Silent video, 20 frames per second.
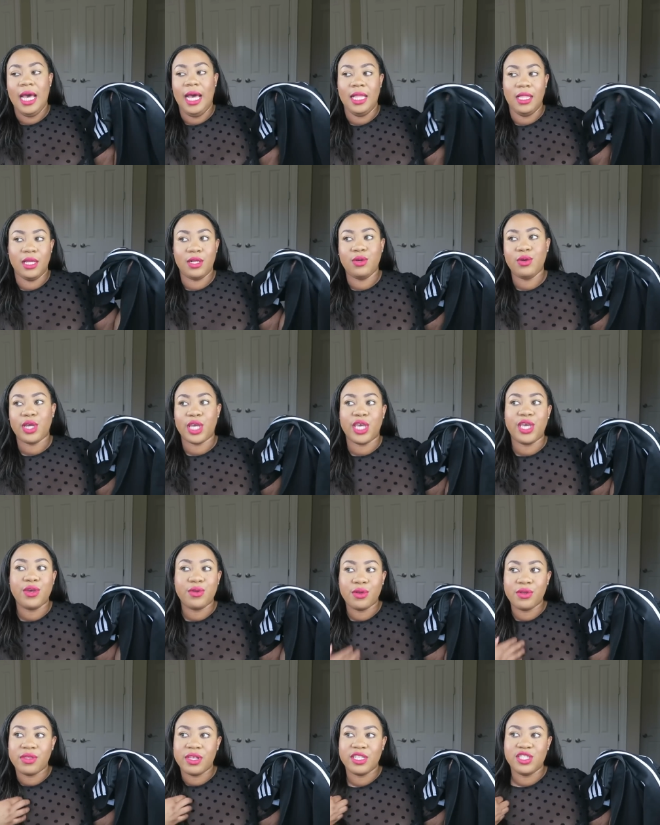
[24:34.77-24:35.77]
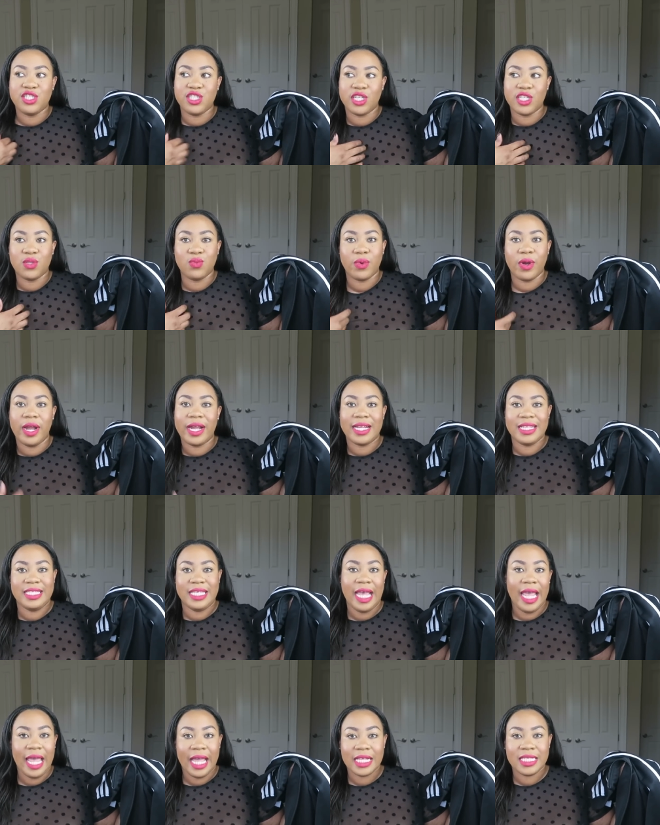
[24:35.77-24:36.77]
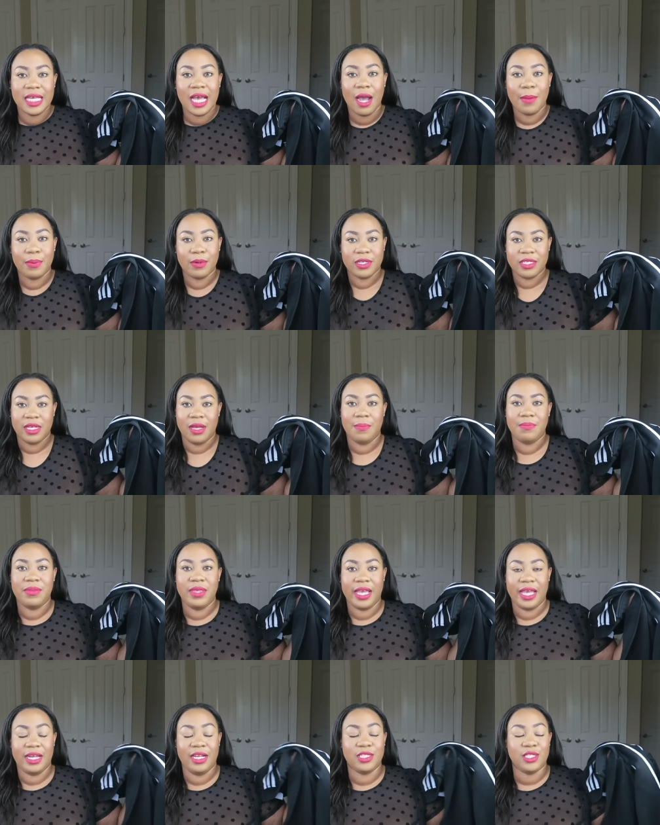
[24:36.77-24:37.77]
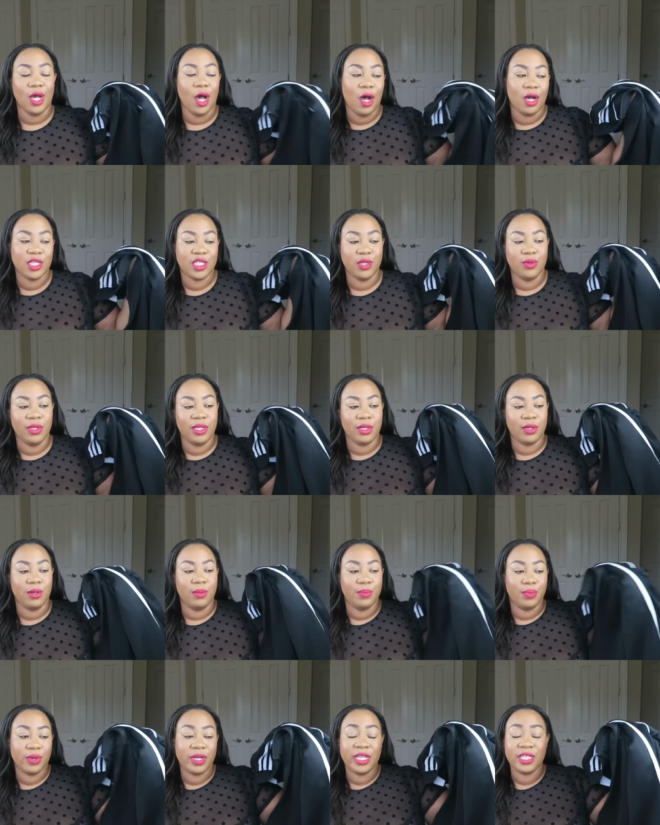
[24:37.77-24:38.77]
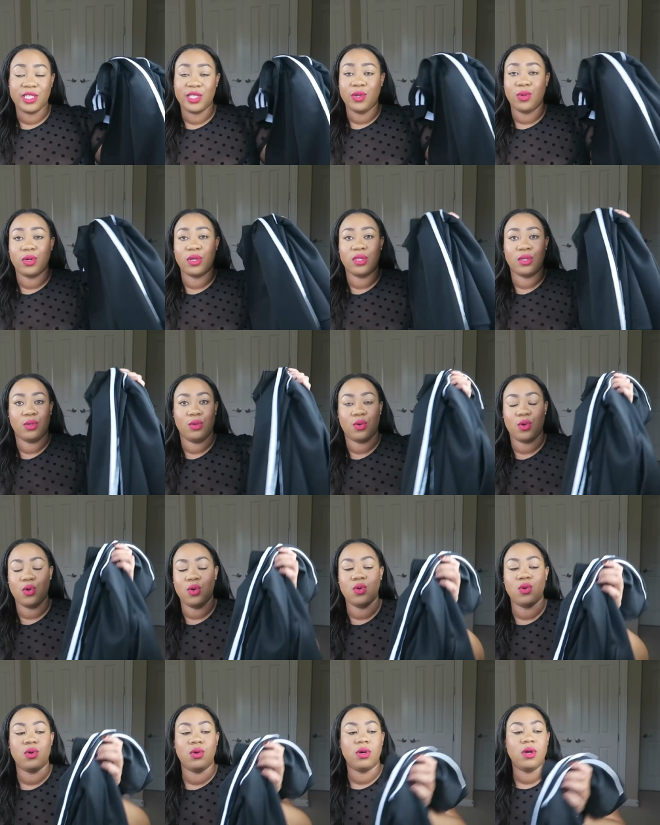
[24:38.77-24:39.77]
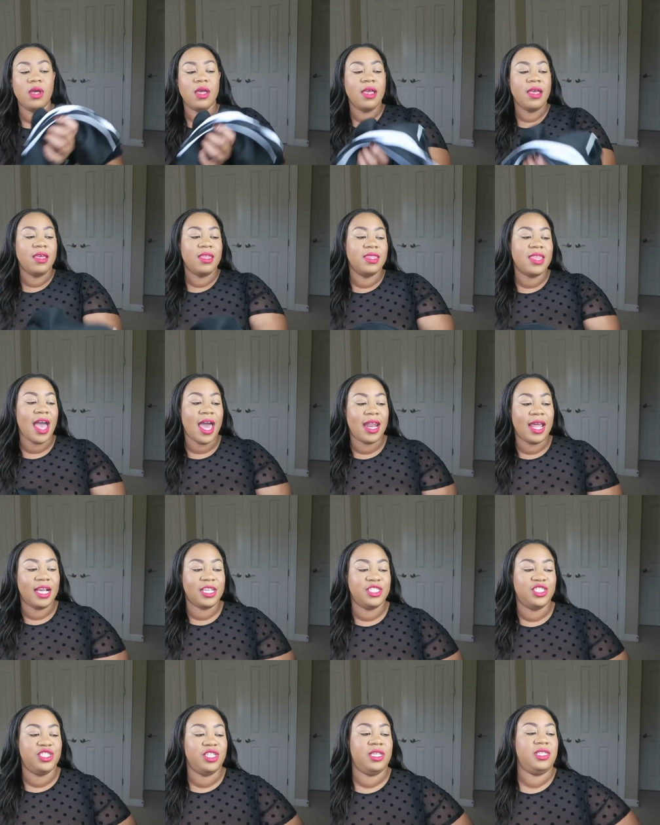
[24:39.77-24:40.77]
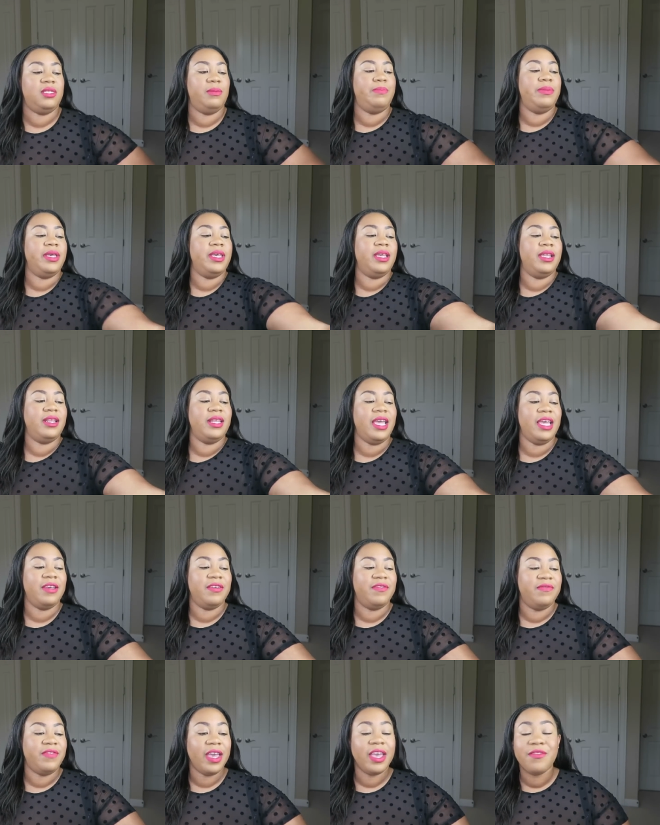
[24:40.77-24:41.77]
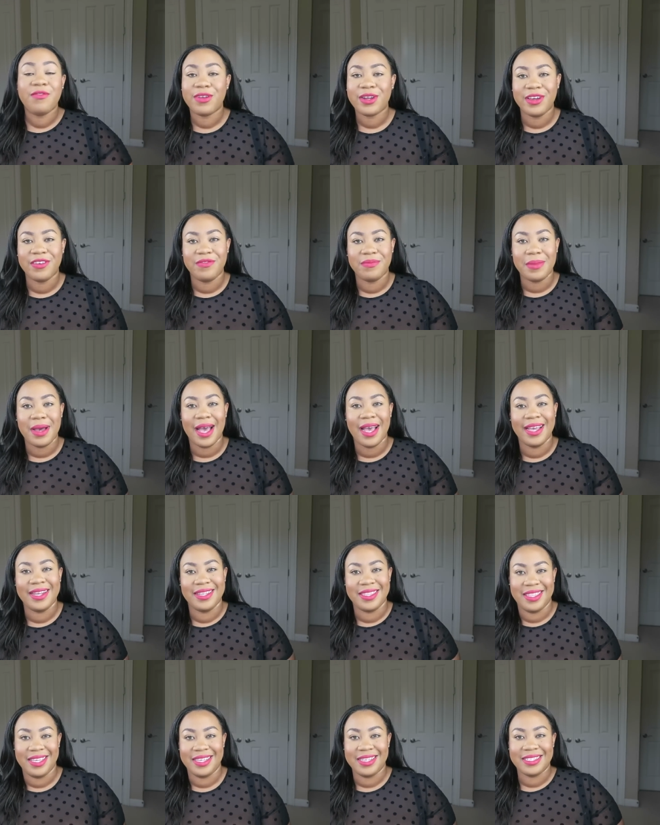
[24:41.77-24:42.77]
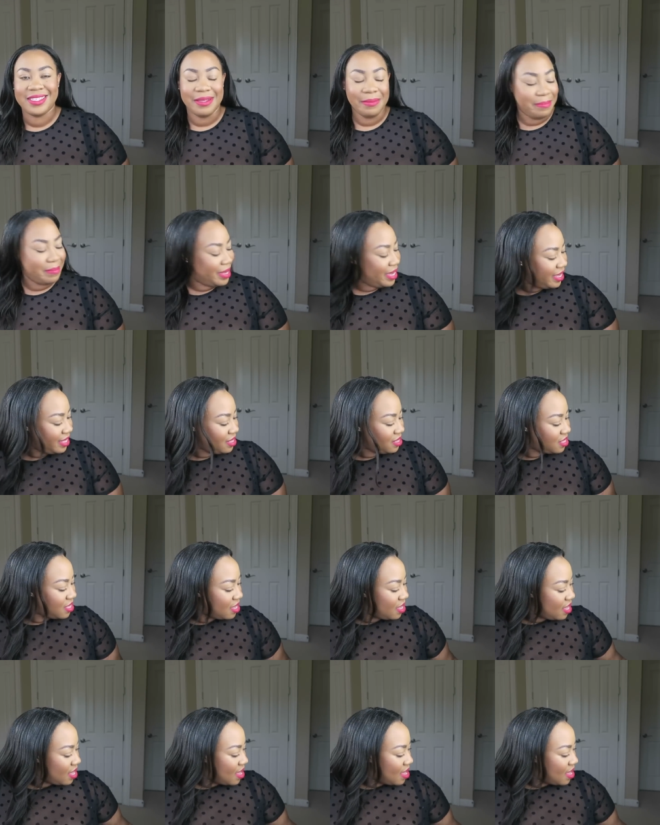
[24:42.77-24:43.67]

a little cuter than just wearing a tank top or something, and it's also a little breezy or a little cool. That has just been a favorite of mine this month.